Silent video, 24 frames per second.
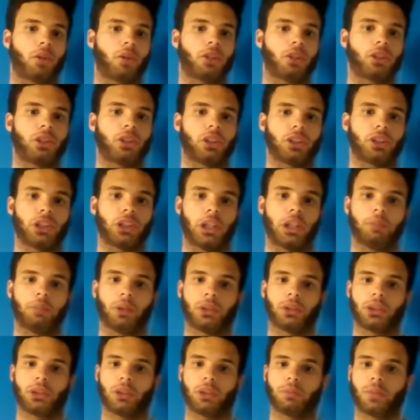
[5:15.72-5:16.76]
run to the
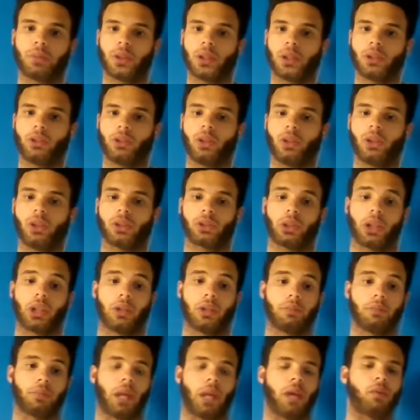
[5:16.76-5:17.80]
championship and they lost,
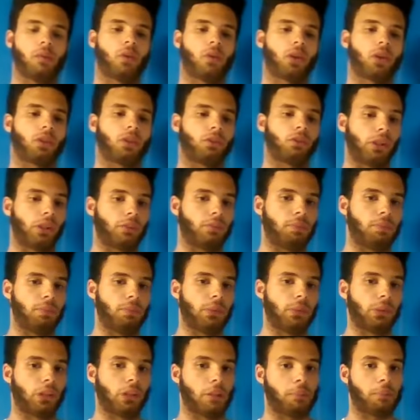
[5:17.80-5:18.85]
and they want to like
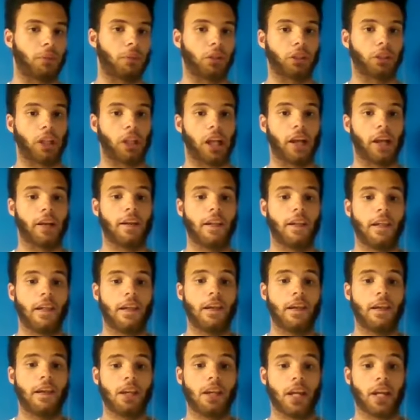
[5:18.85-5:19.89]
build up on that
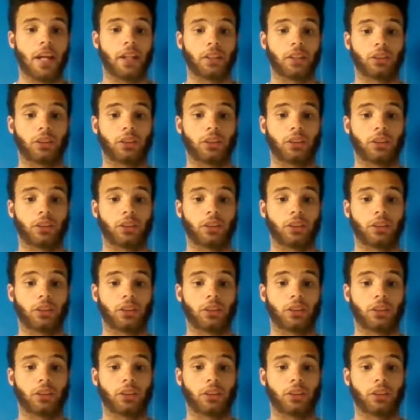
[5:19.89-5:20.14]
and